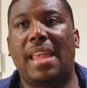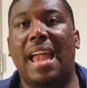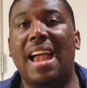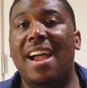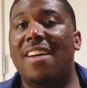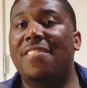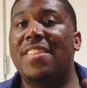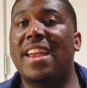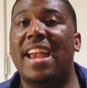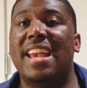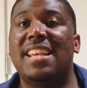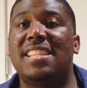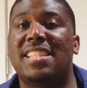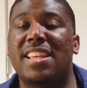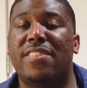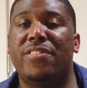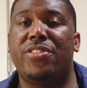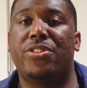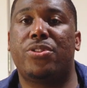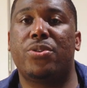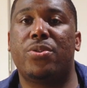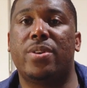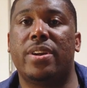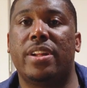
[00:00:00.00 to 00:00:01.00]
I have the
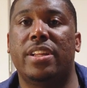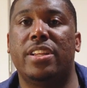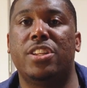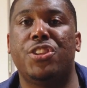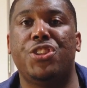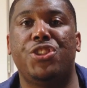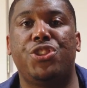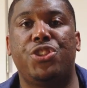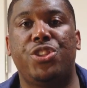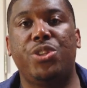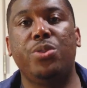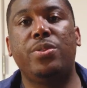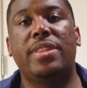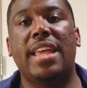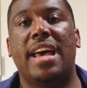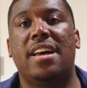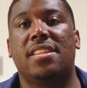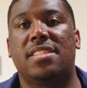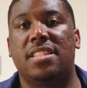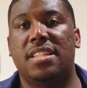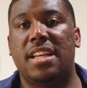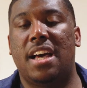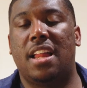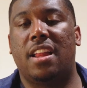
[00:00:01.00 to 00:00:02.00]
A7 III.
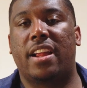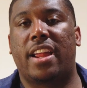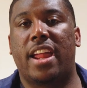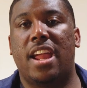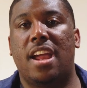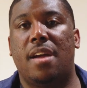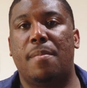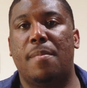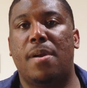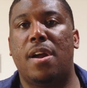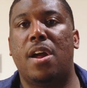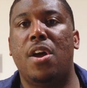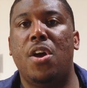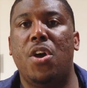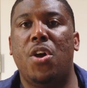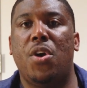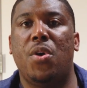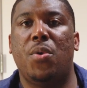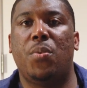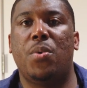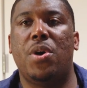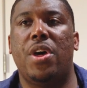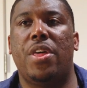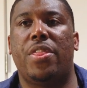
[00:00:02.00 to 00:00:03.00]
$2,000 camera
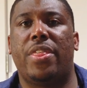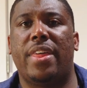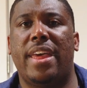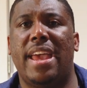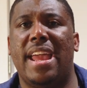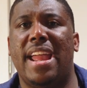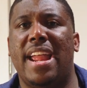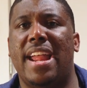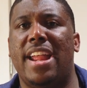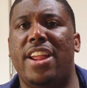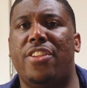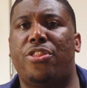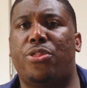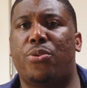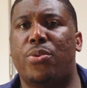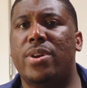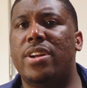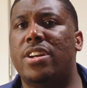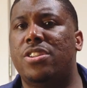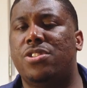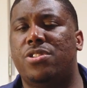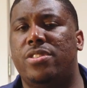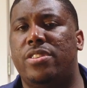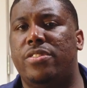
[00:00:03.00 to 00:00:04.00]
with a
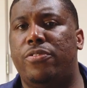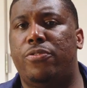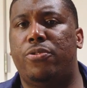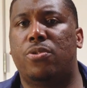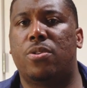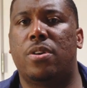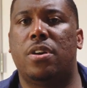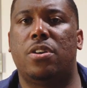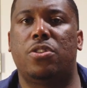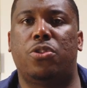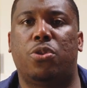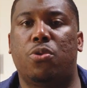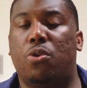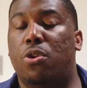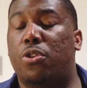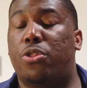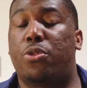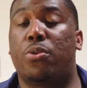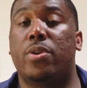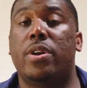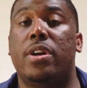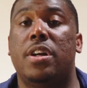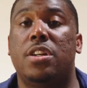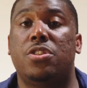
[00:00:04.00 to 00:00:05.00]
304 or
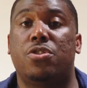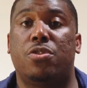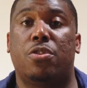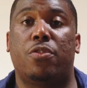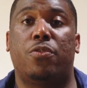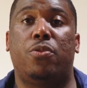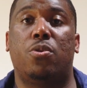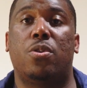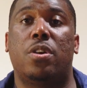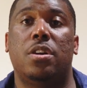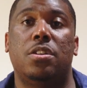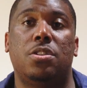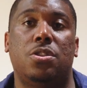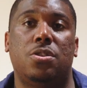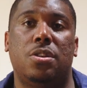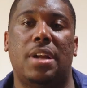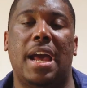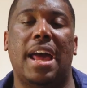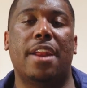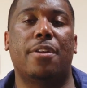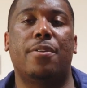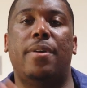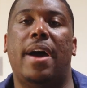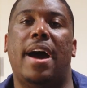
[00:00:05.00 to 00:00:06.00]
300 or 400.
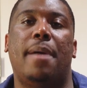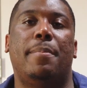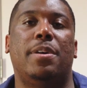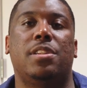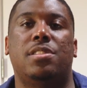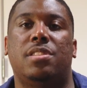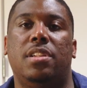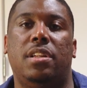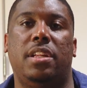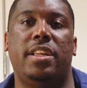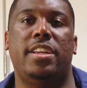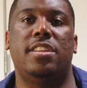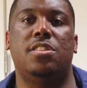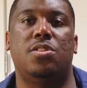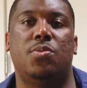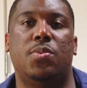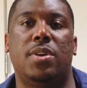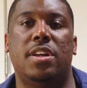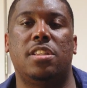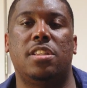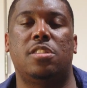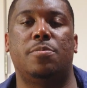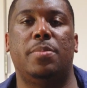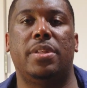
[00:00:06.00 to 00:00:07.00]
I don't know how much the lens
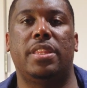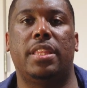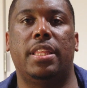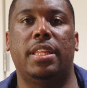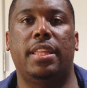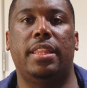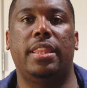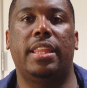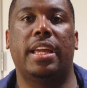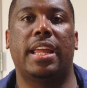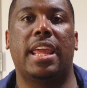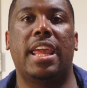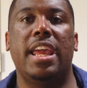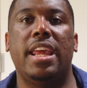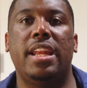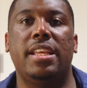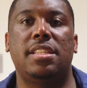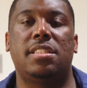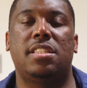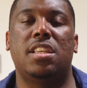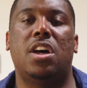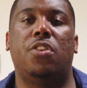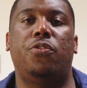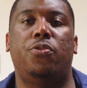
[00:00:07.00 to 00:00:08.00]
was, but the kit
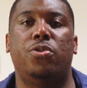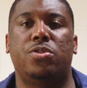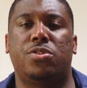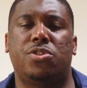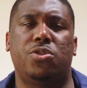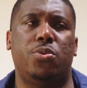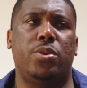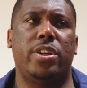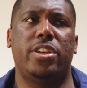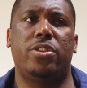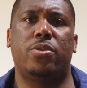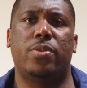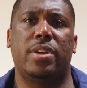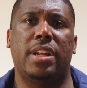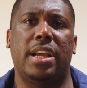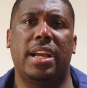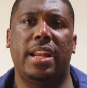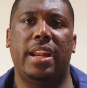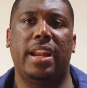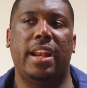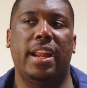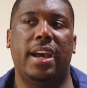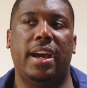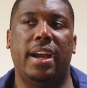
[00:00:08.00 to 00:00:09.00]
itself was
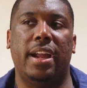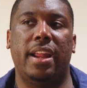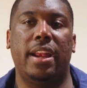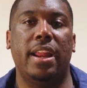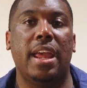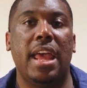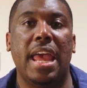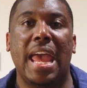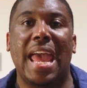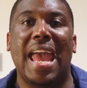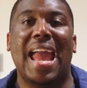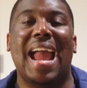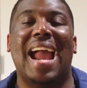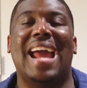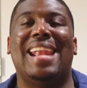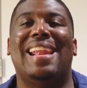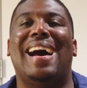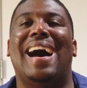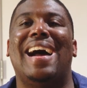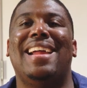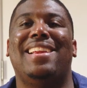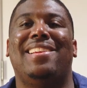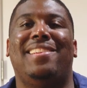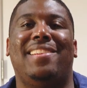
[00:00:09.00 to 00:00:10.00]
$23.99, and
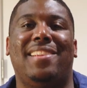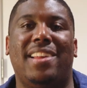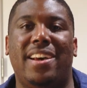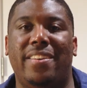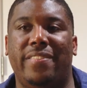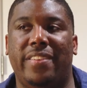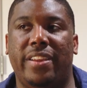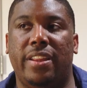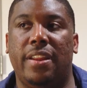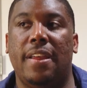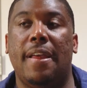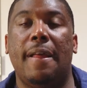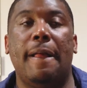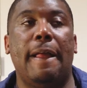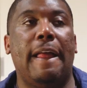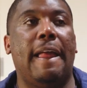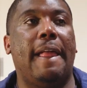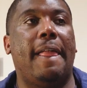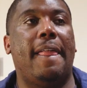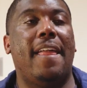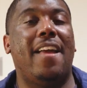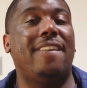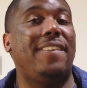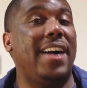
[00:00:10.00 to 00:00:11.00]
I love it.
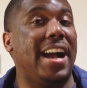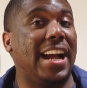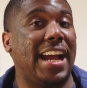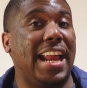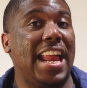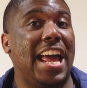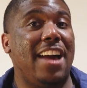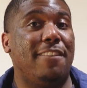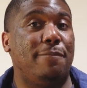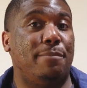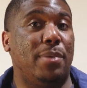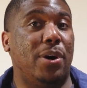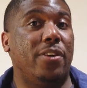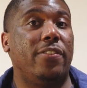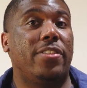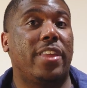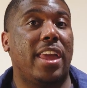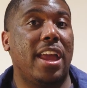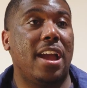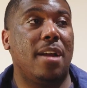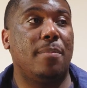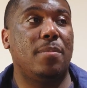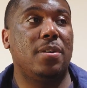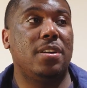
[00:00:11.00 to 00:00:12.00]
If I could have both
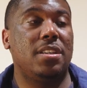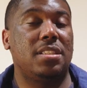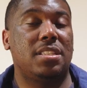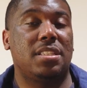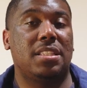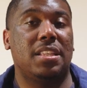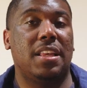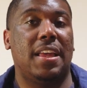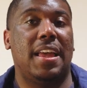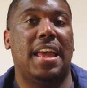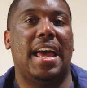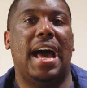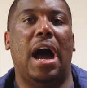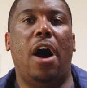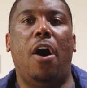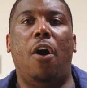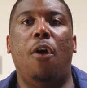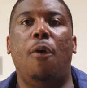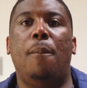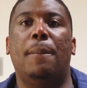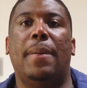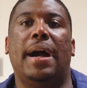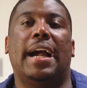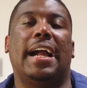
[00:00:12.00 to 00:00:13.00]
cameras,
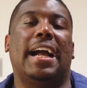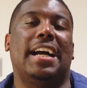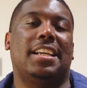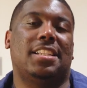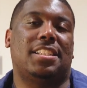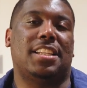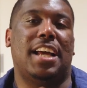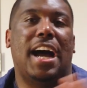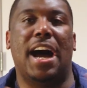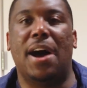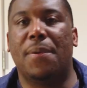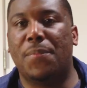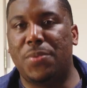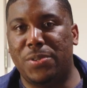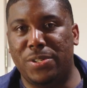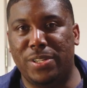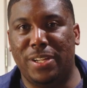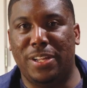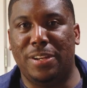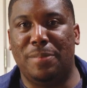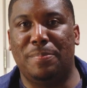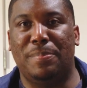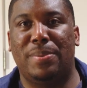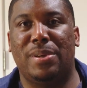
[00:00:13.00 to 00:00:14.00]
oh my gosh, I
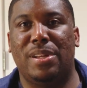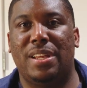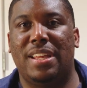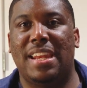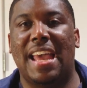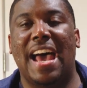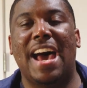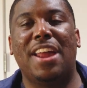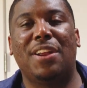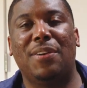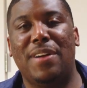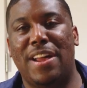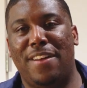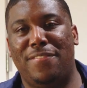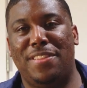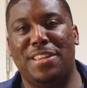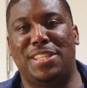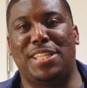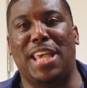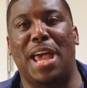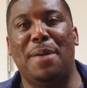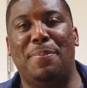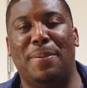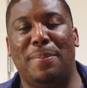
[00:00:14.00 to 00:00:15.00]
would, but I don't have that
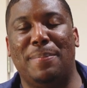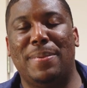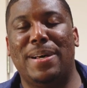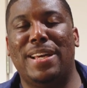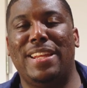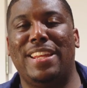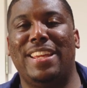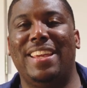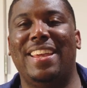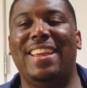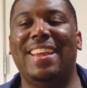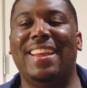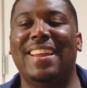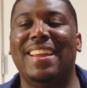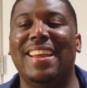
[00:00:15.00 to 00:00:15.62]
type of money.